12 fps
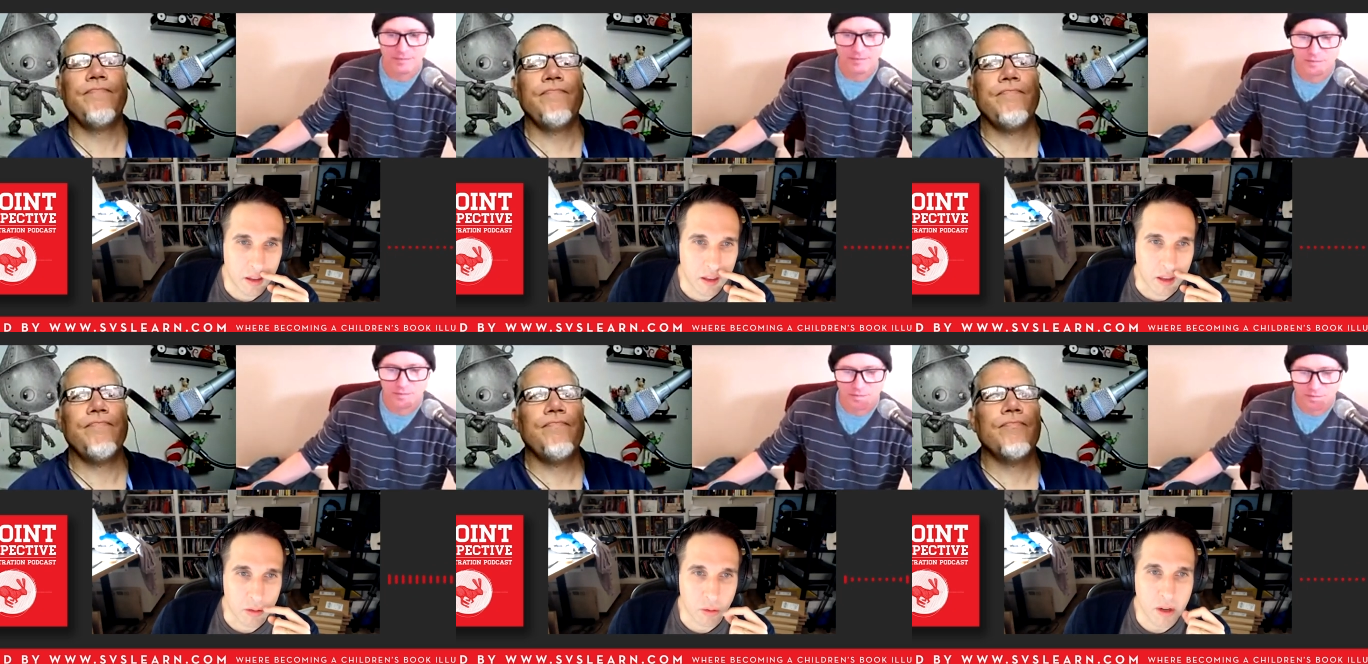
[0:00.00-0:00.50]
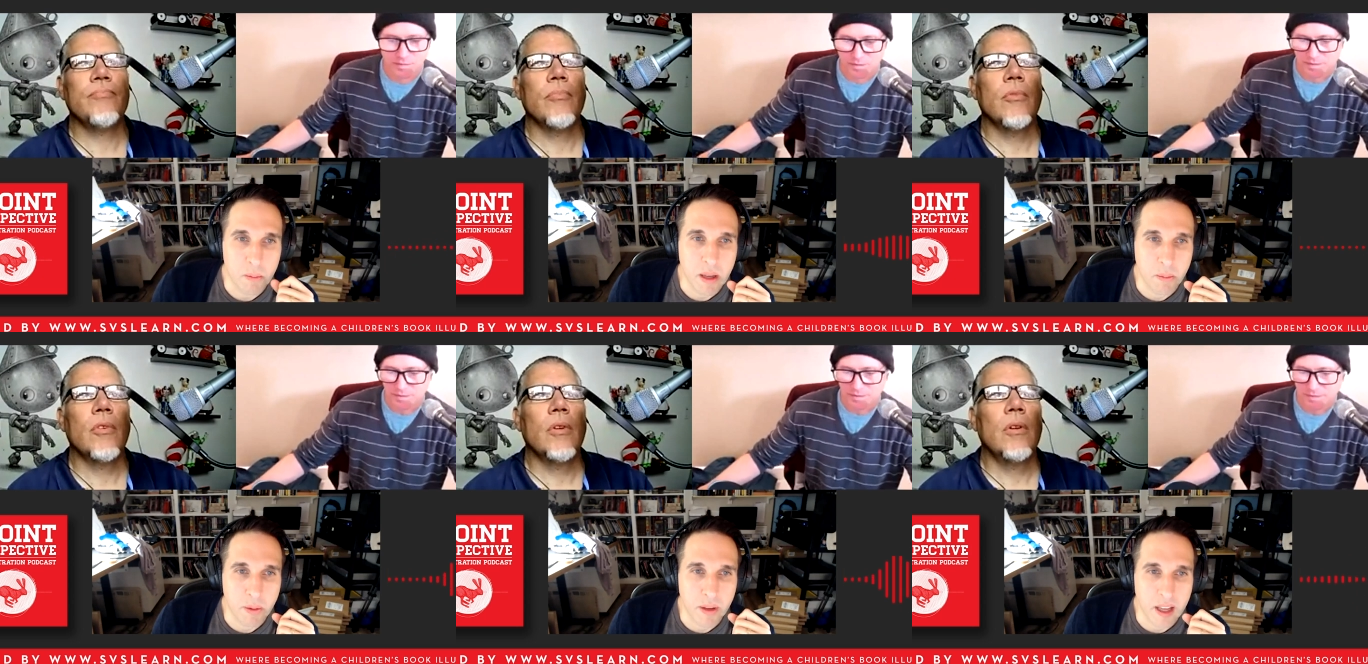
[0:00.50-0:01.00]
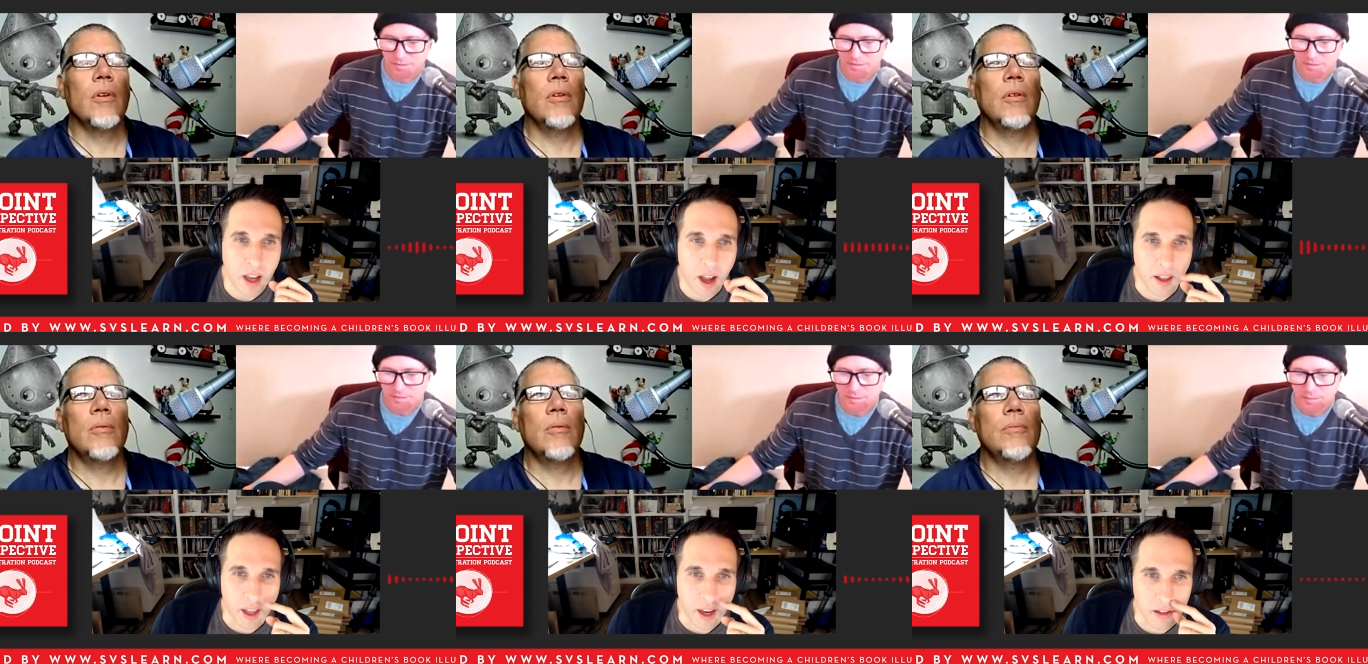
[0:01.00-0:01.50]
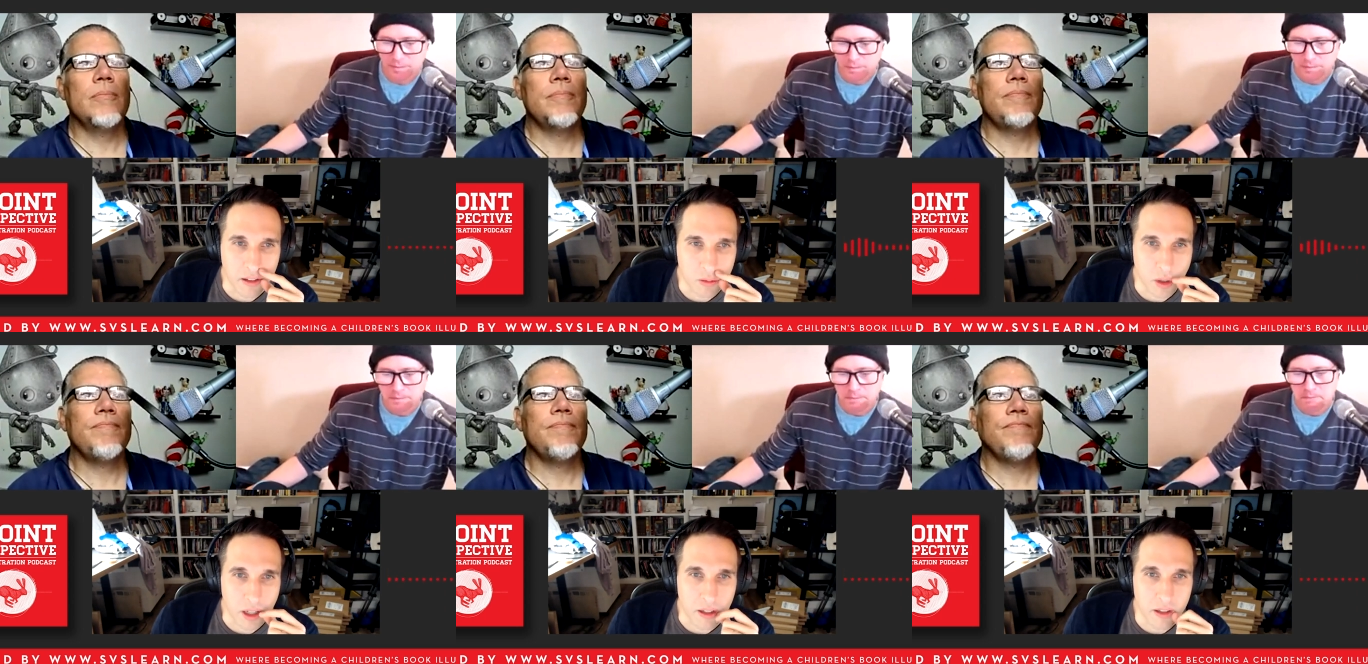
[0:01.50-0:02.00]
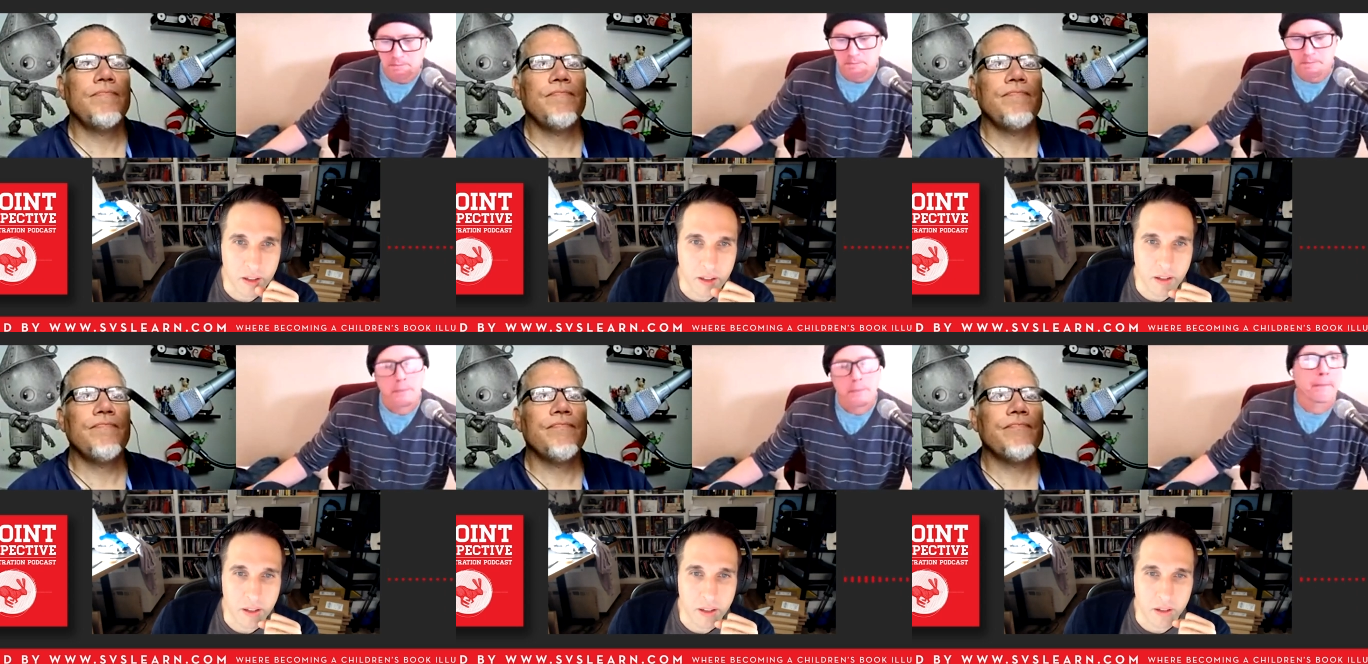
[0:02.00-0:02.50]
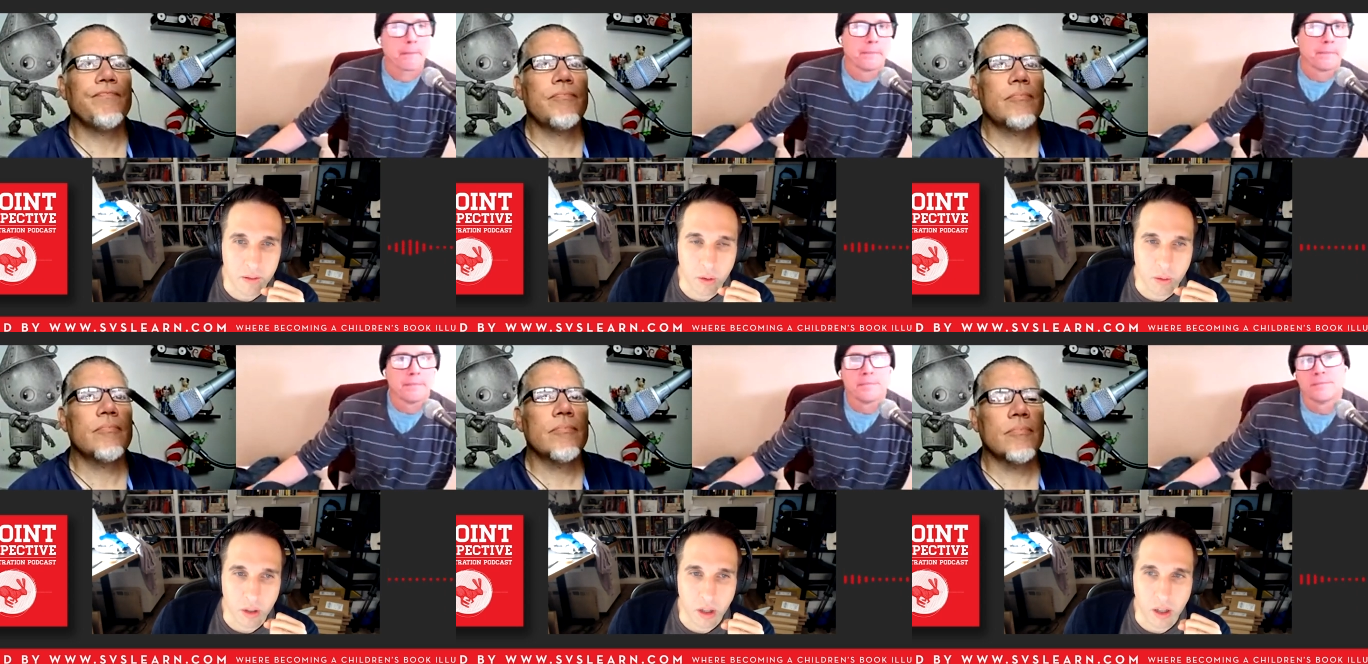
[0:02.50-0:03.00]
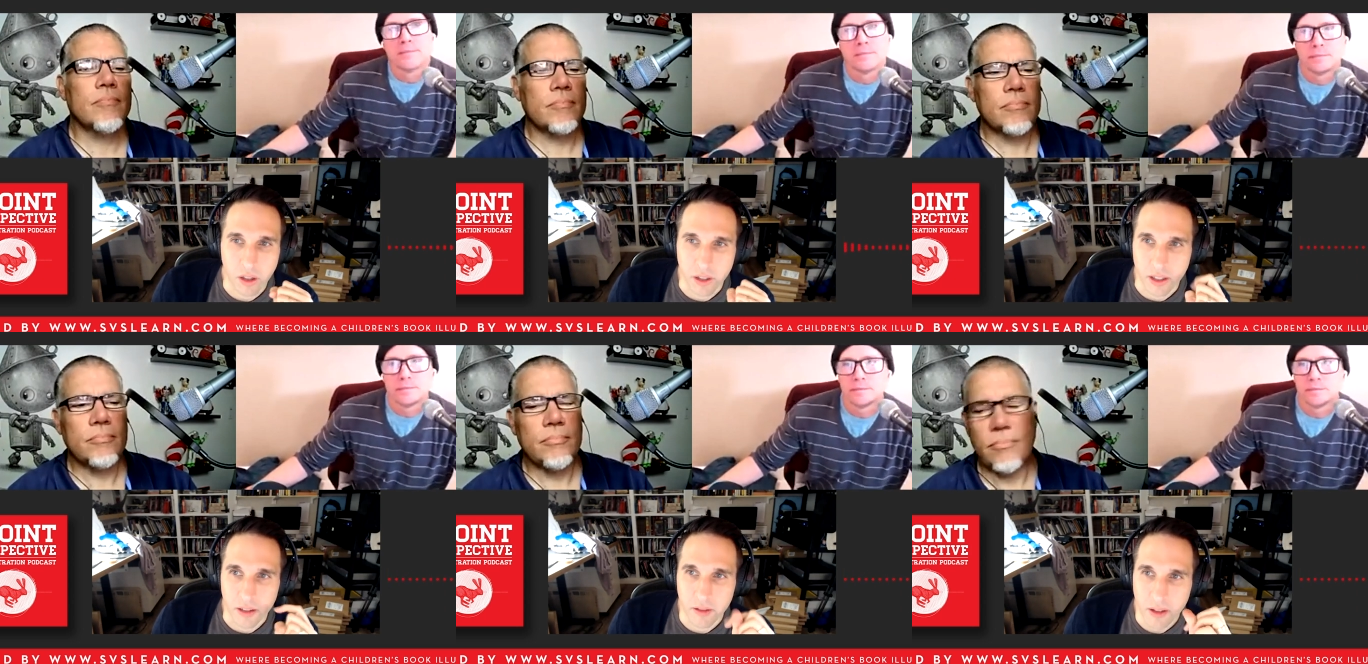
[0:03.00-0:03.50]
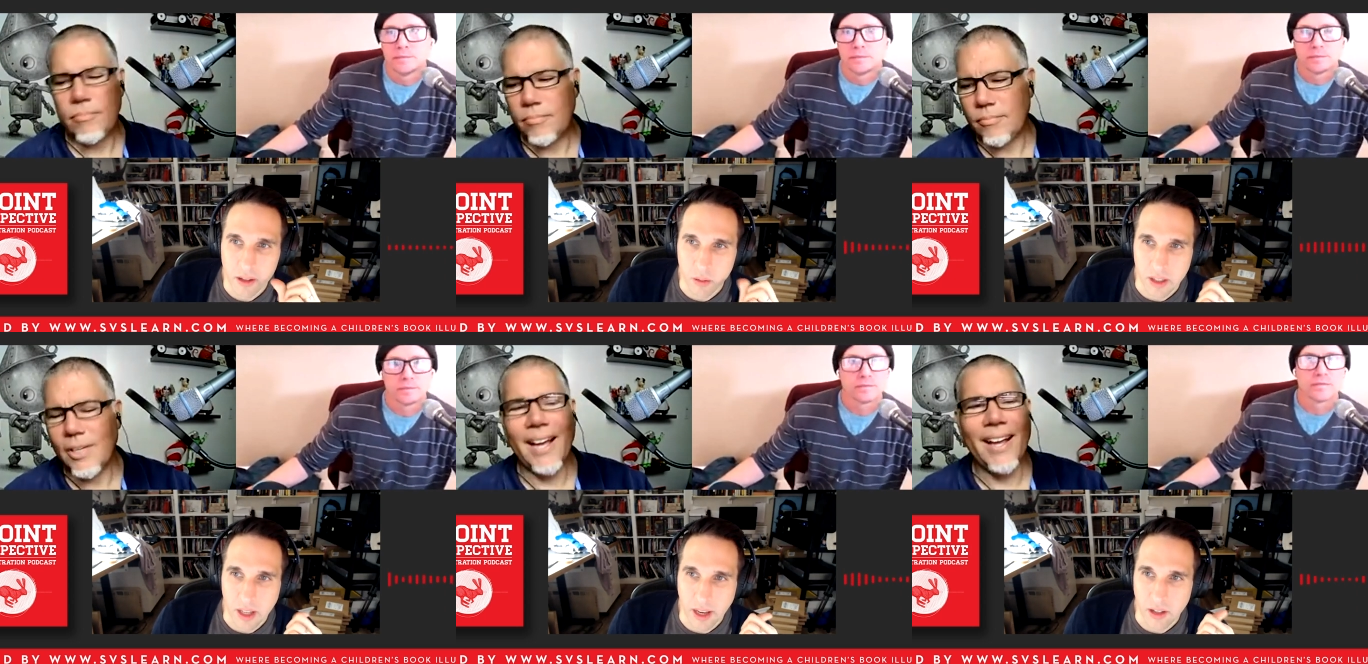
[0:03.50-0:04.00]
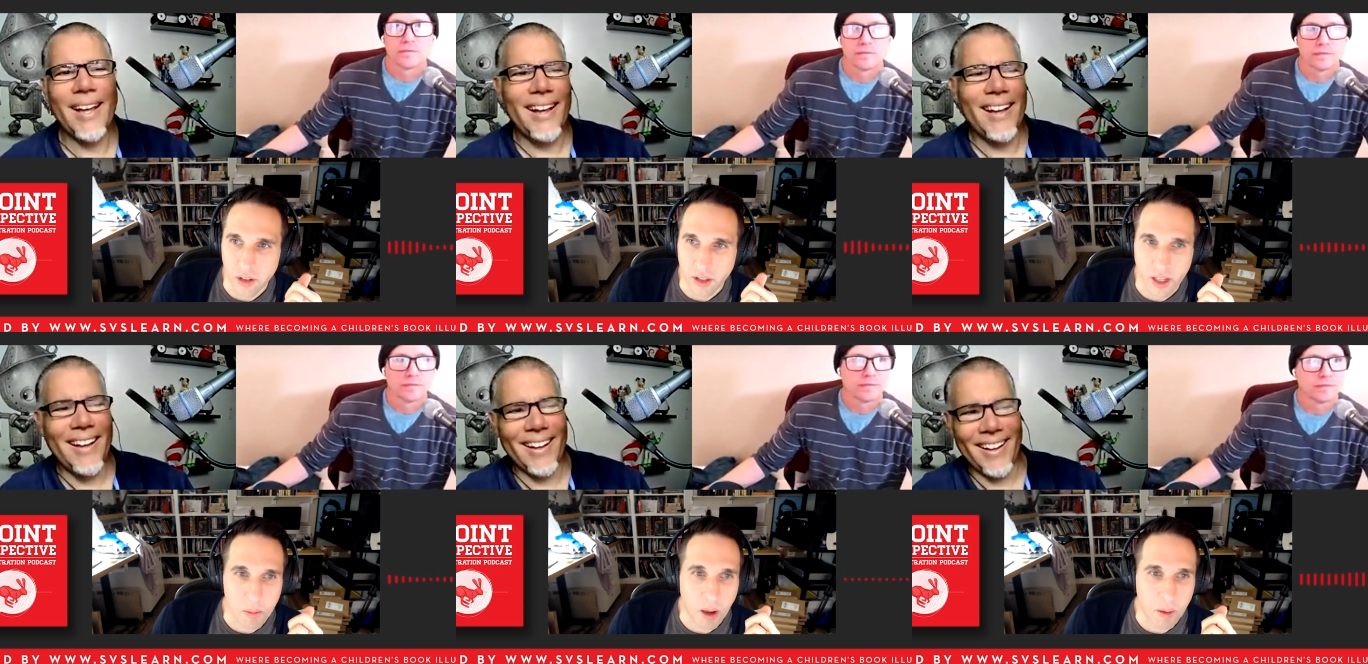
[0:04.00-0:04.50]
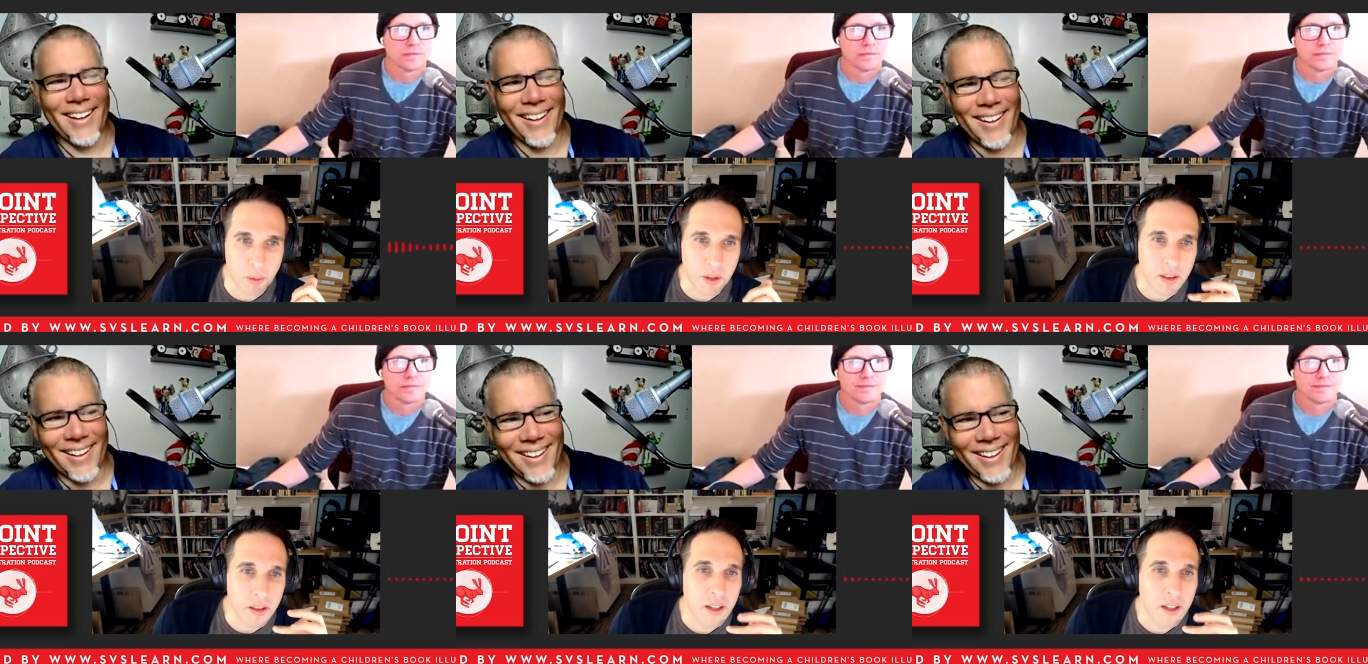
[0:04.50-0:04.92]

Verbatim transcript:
Speaker 1: the three PP hotline is what is what we're calling it. It's what Daniel came up with.